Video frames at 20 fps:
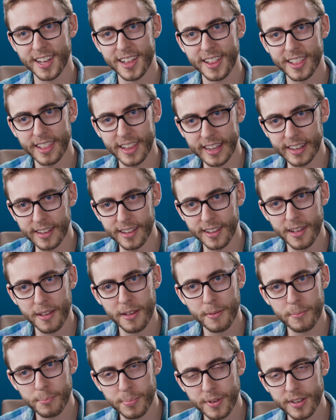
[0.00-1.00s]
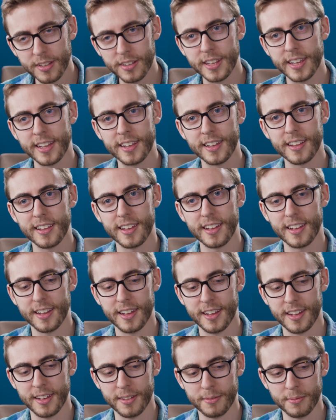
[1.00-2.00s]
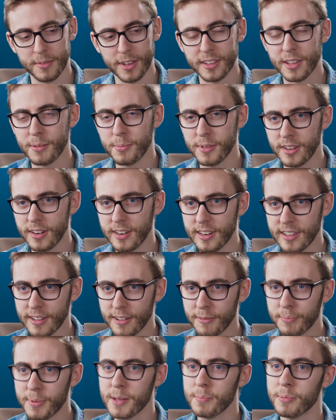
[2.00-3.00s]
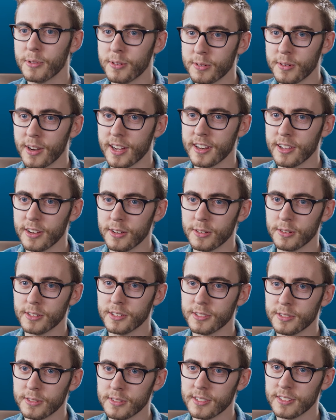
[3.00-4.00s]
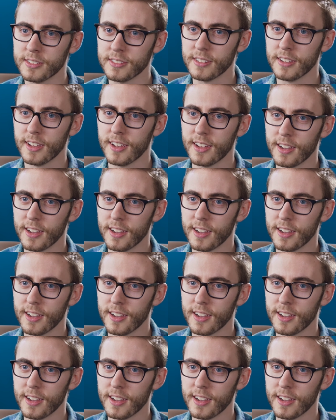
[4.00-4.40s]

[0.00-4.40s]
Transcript: Mm-hmm. Like building a community of people who I know who are doing